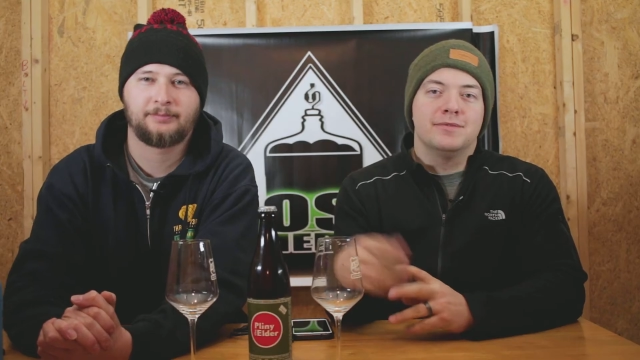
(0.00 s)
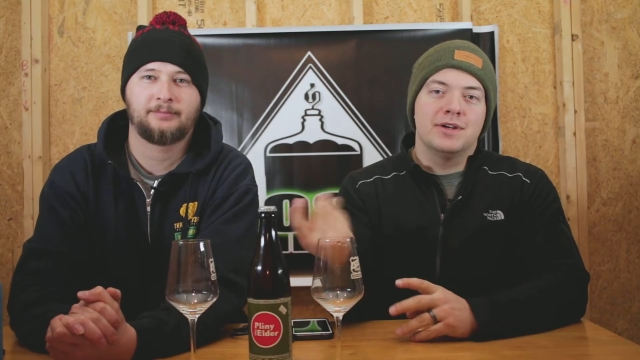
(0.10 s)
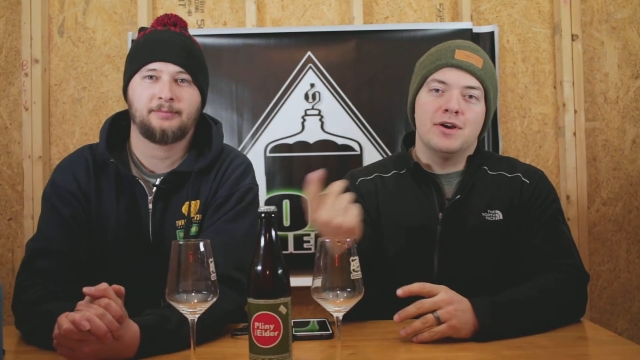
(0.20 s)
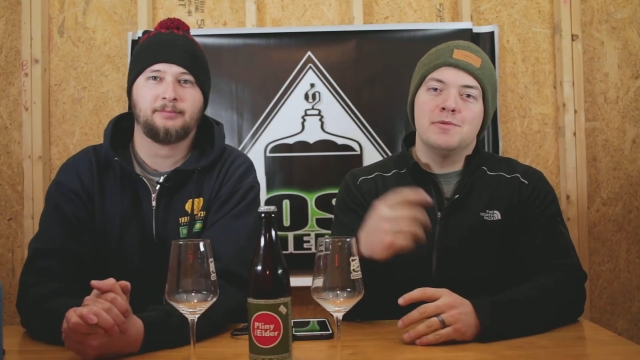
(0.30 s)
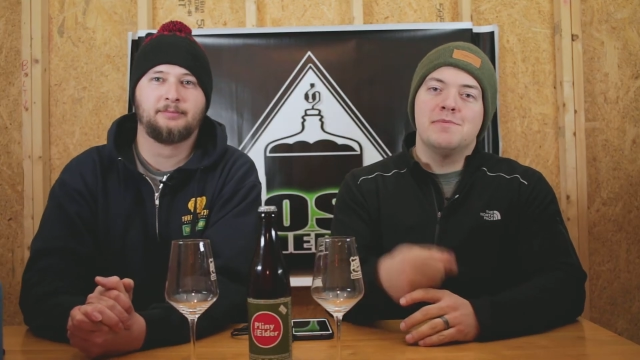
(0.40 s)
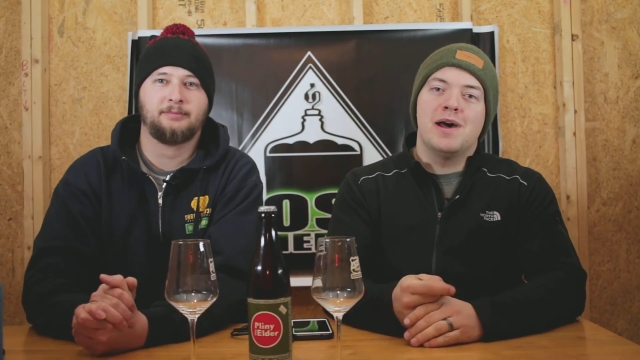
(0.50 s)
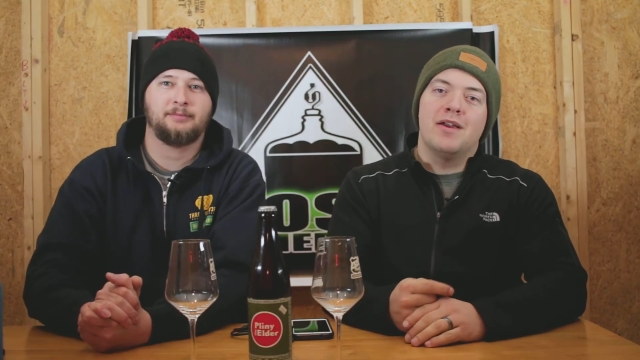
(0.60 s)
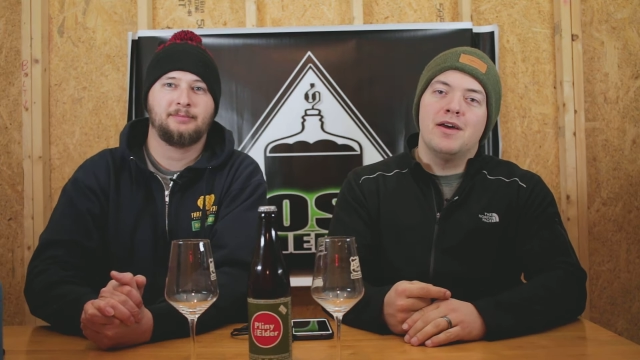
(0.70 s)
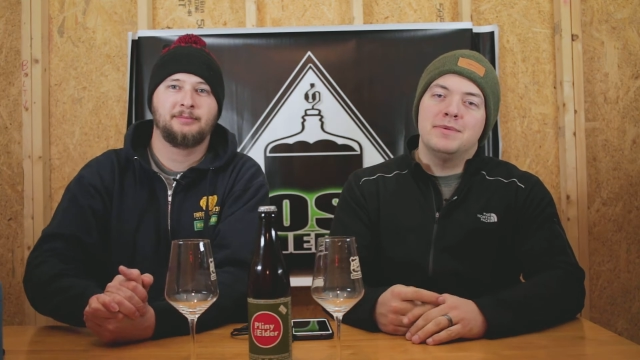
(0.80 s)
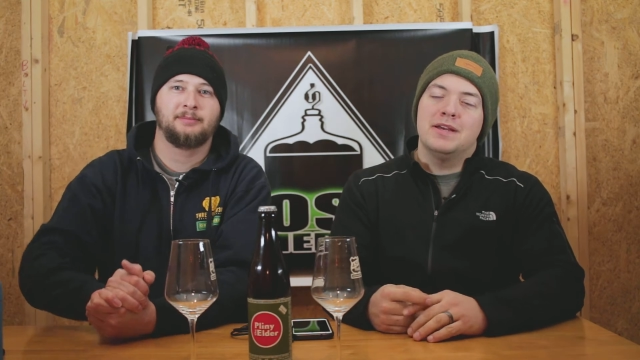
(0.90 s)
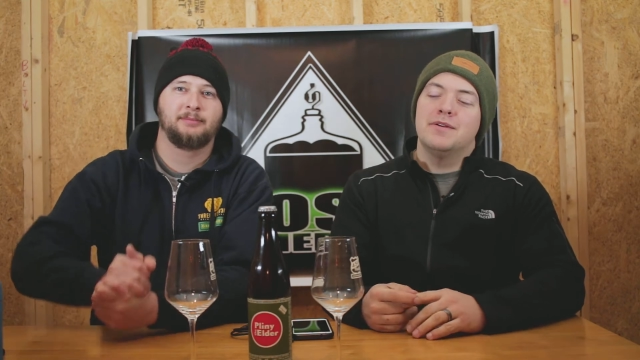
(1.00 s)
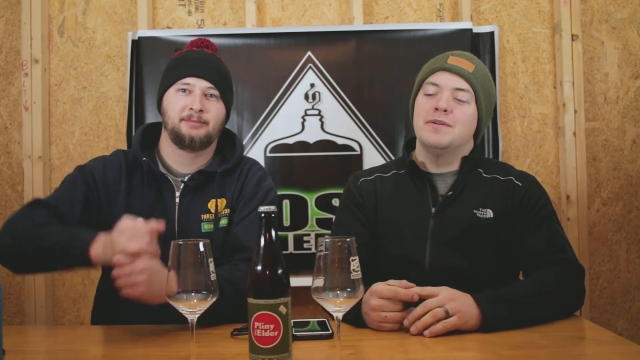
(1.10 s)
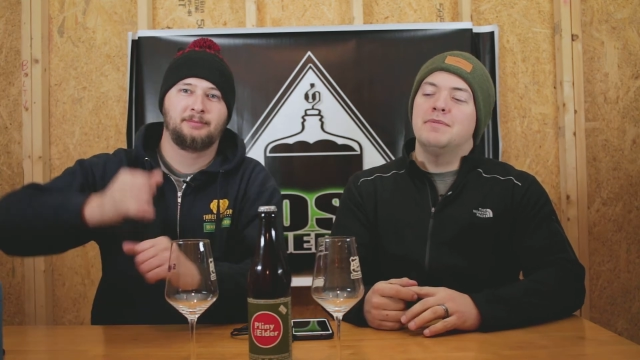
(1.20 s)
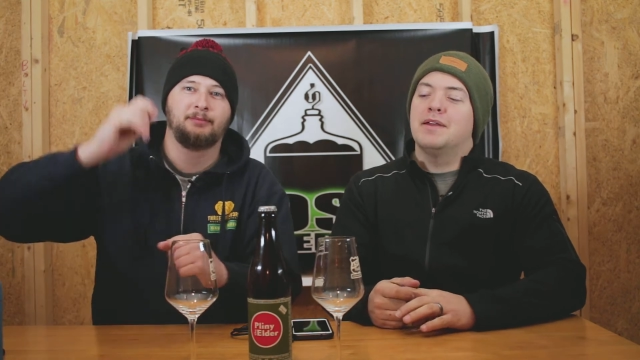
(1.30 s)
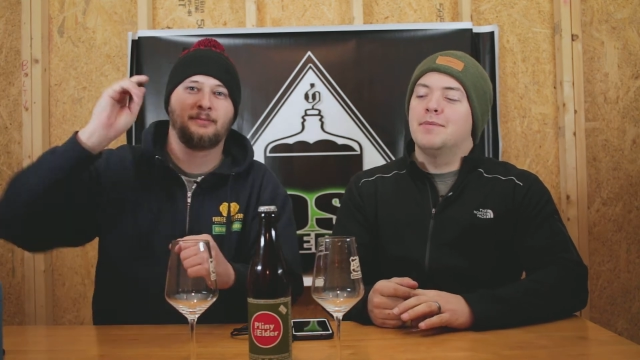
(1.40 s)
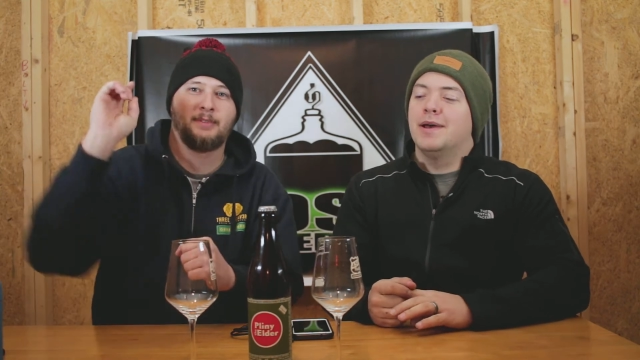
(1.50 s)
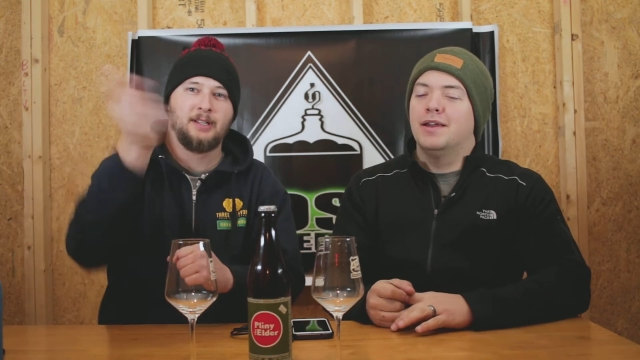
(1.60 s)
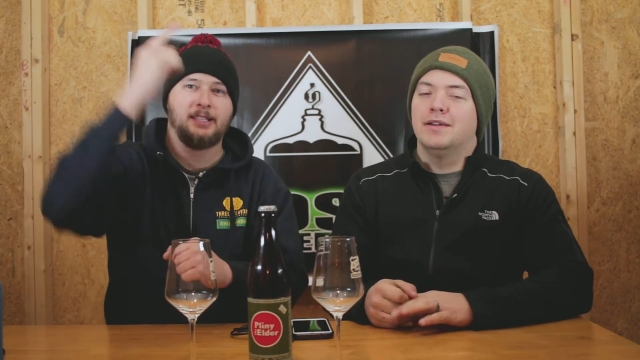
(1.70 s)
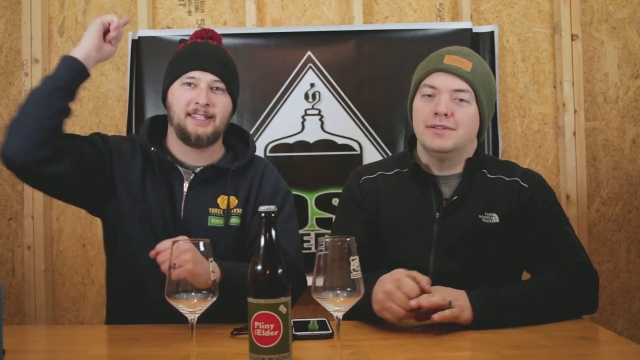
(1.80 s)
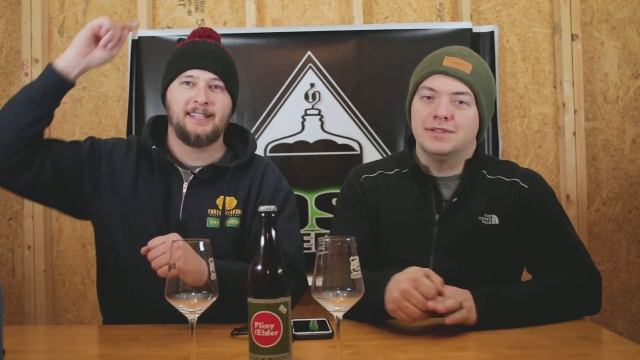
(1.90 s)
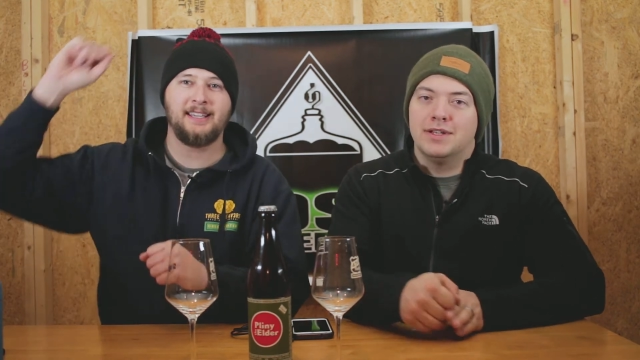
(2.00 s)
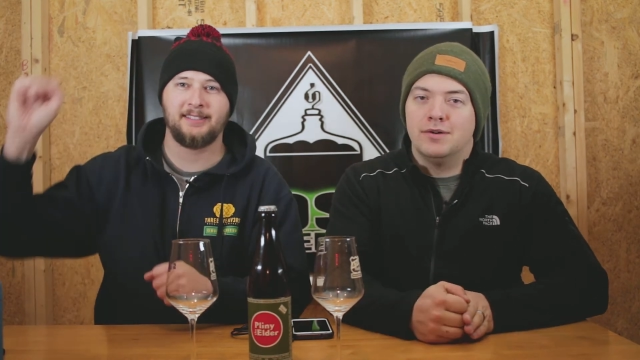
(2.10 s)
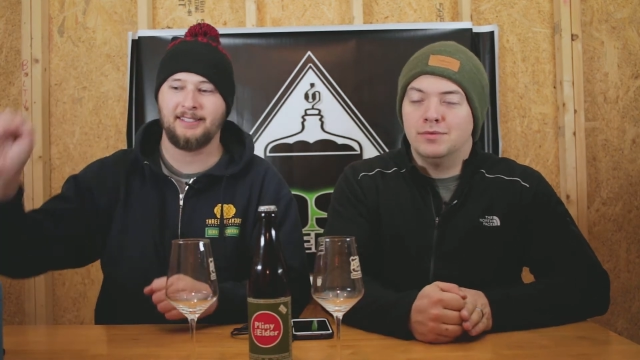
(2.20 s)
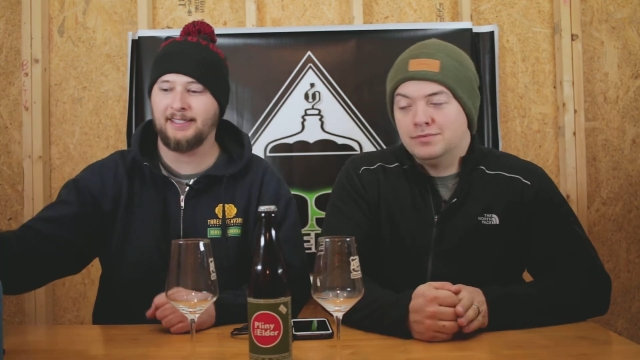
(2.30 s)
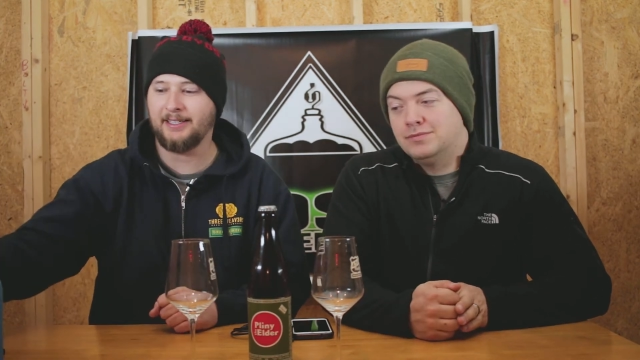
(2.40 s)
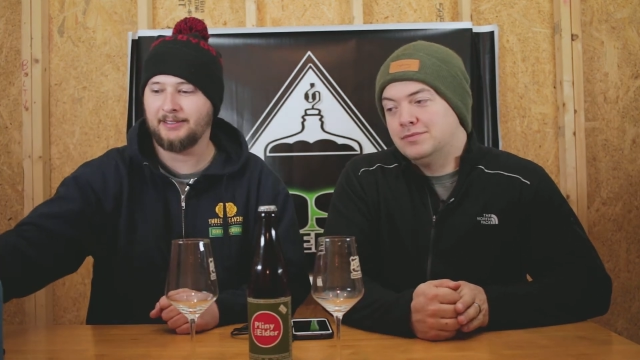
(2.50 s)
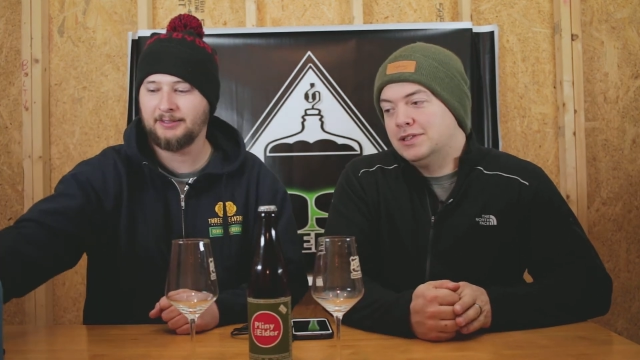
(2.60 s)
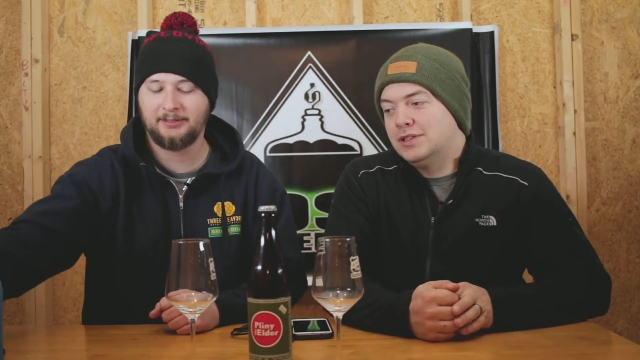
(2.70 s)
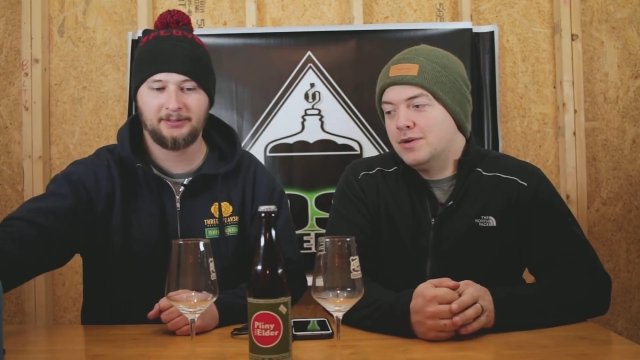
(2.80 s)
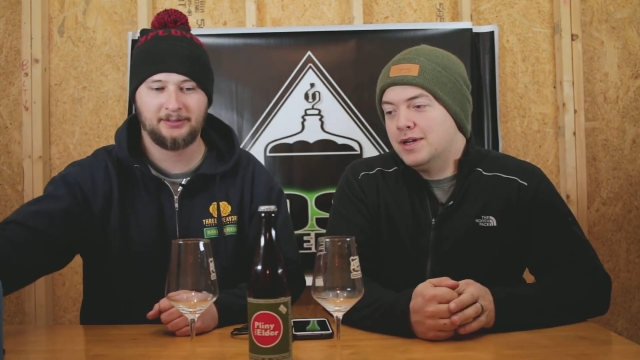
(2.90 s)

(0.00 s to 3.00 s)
Speaker 1: We're gonna open the bottle up, tell you what we think about it. Let's yeah, go. Yeah. Let's do